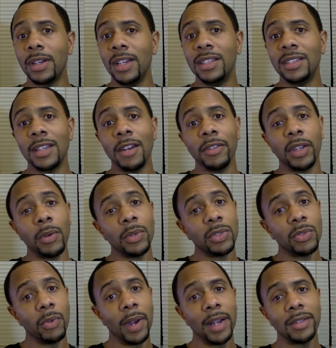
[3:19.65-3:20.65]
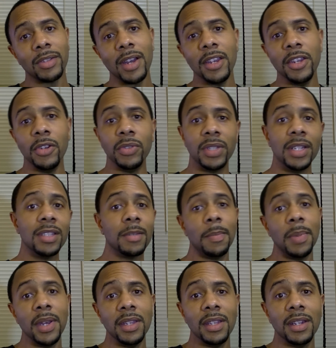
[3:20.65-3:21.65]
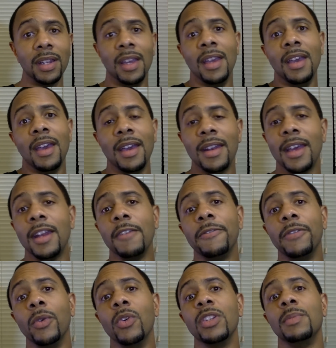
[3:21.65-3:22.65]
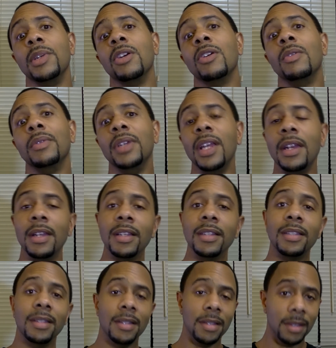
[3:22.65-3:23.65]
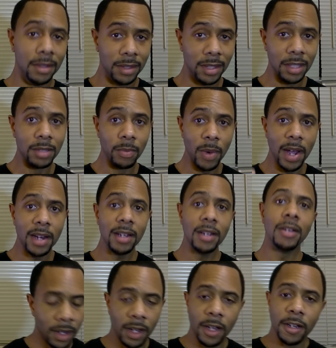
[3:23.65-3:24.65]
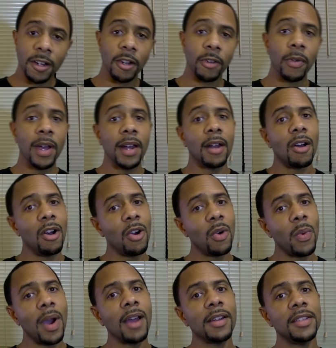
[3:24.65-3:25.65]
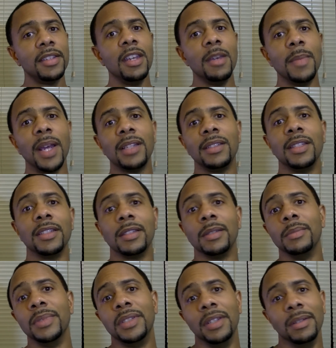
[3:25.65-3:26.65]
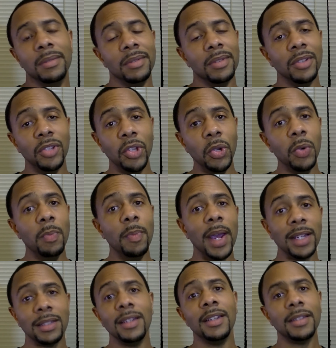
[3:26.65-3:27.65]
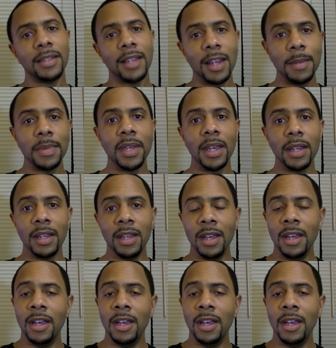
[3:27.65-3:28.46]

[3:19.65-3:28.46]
He said everything was great, so I used his opinion, and that influenced me on getting this system right here. Now, granted, all wireless DMX systems do basically the same thing.